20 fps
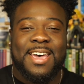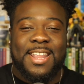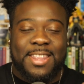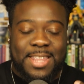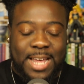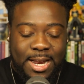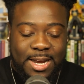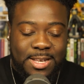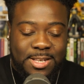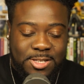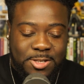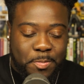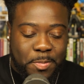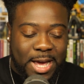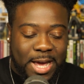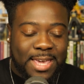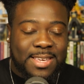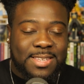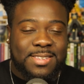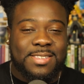That is
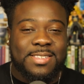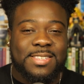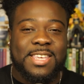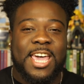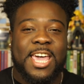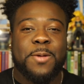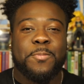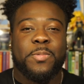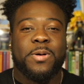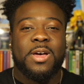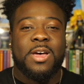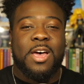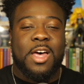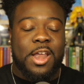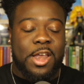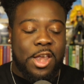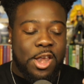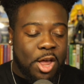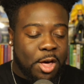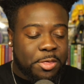my escape.
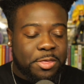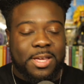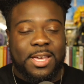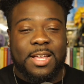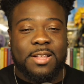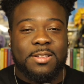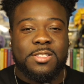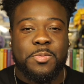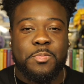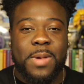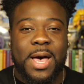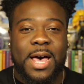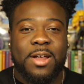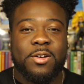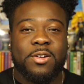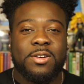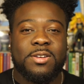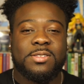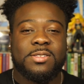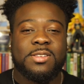Nothing else
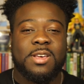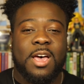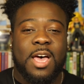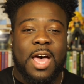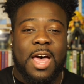matters.